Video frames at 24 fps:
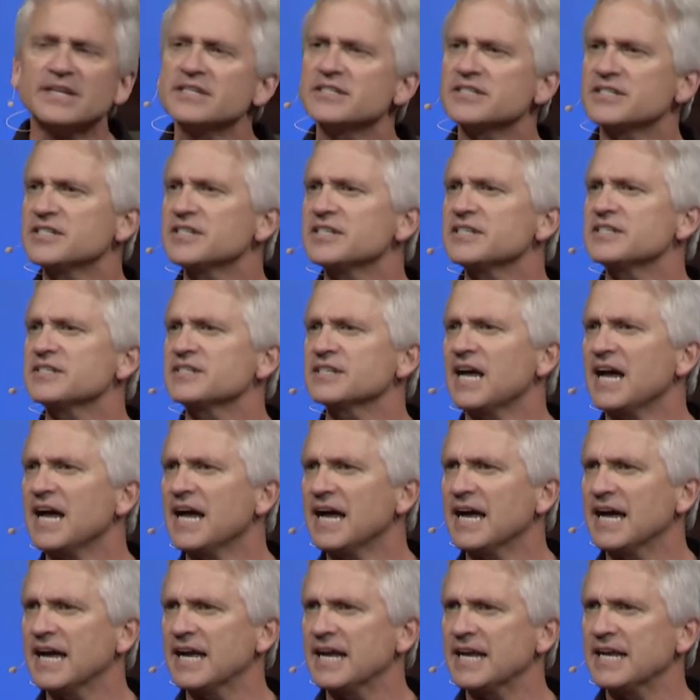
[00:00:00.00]
is
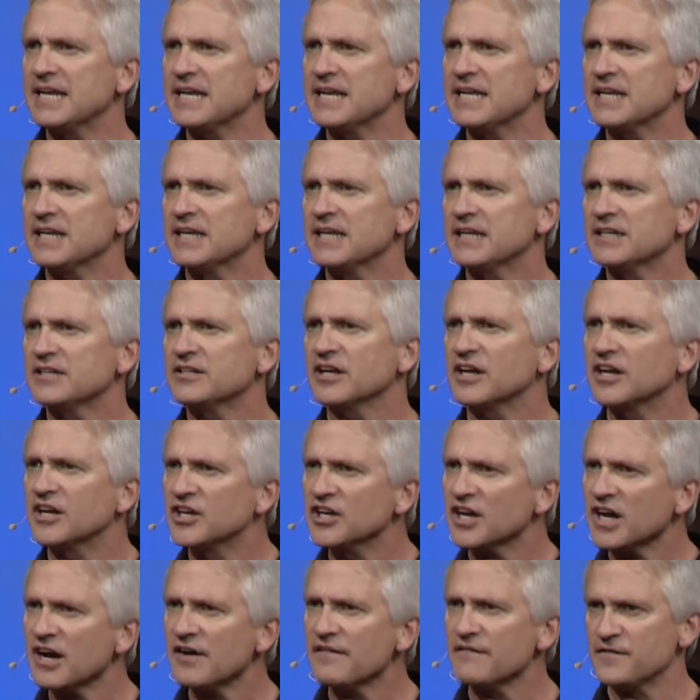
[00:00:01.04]
designed to
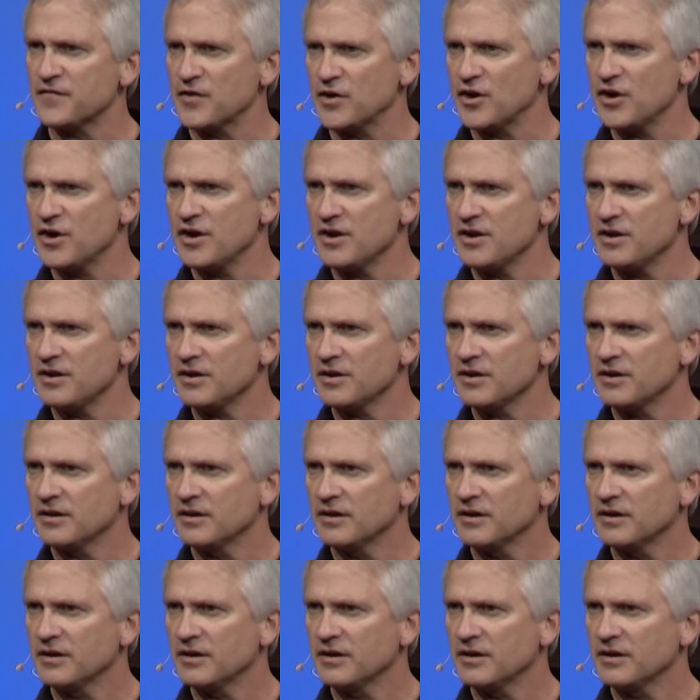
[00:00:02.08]
govern